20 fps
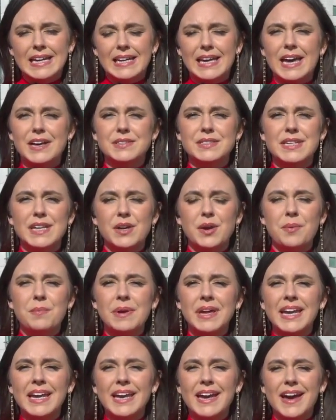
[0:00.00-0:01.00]
Kelsey,
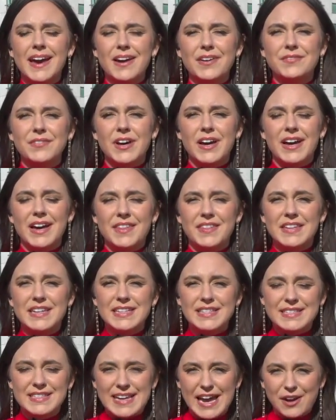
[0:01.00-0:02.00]
many of uh,
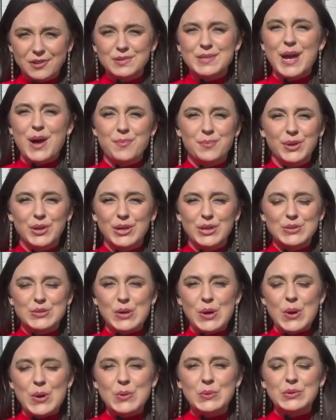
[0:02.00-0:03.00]
these downtown buildings
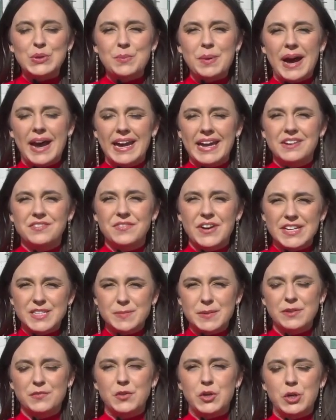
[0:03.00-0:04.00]
are owned by
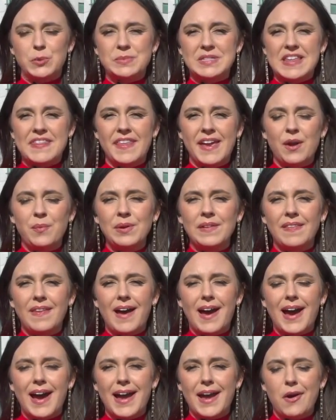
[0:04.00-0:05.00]
investment firms and they
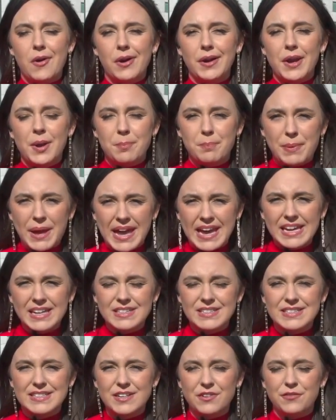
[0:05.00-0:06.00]
rely on
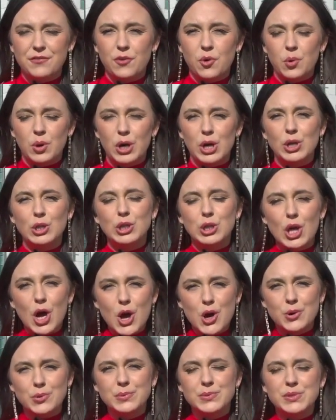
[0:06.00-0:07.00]
banks for
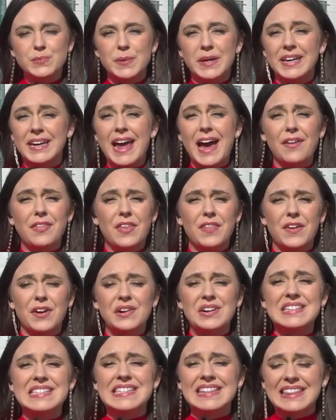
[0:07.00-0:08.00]
loans. But now that
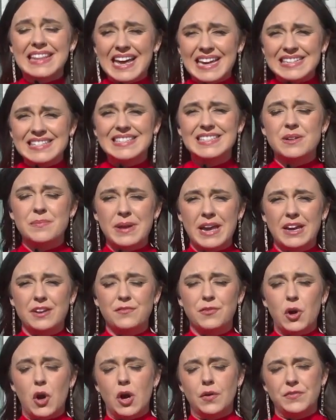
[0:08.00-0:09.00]
there is less
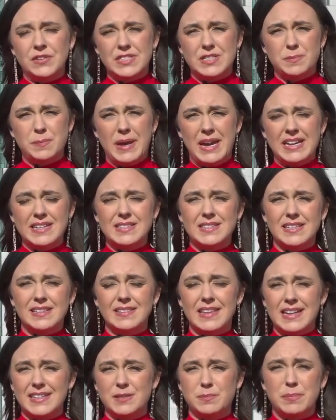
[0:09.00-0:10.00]
demand for office space,
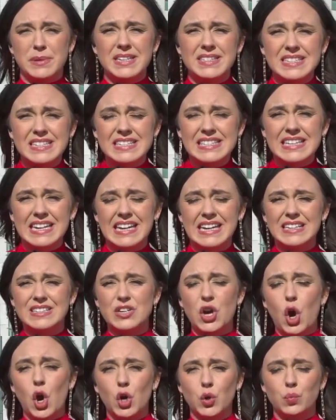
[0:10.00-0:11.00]
less
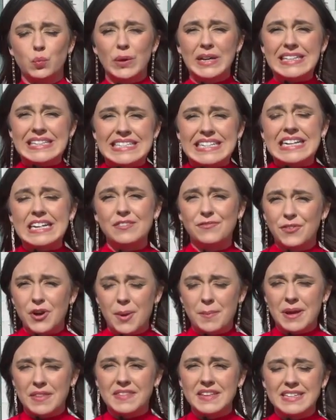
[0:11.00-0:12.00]
businesses are renting
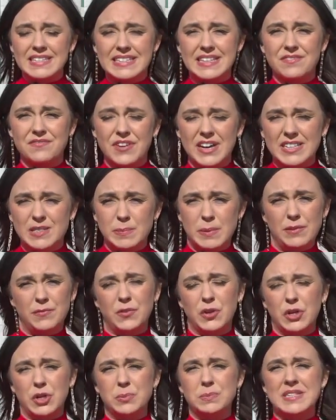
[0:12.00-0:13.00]
from these investment
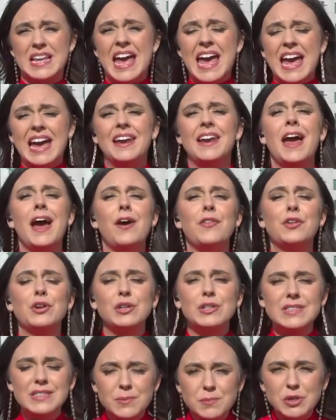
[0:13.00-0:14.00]
firms. And now there
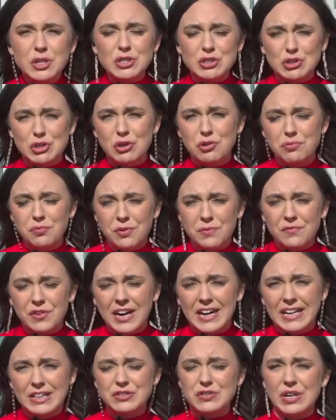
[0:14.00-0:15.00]
is some concern from
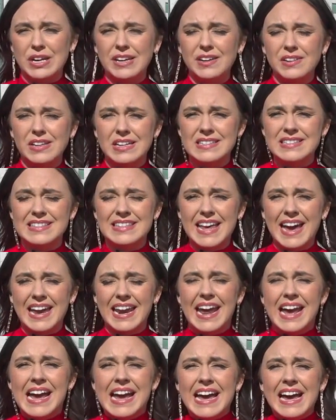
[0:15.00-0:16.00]
financial analysts that
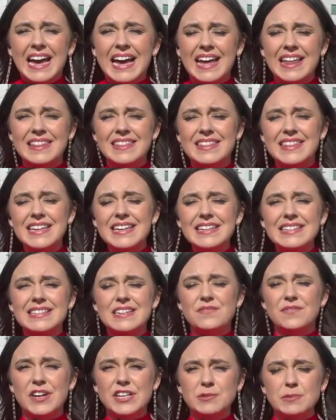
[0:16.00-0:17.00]
uh, these
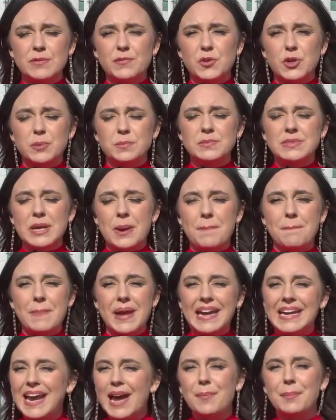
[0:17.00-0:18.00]
investment firms
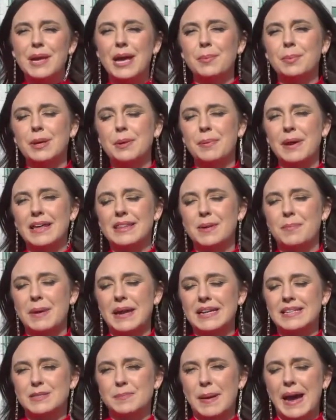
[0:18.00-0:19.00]
may not be able to pay the
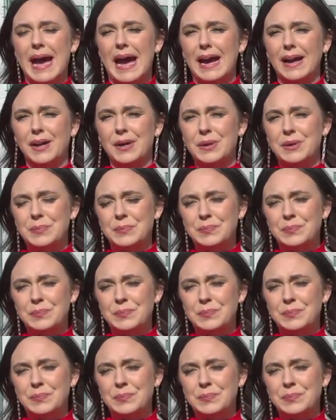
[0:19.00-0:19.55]
banks back.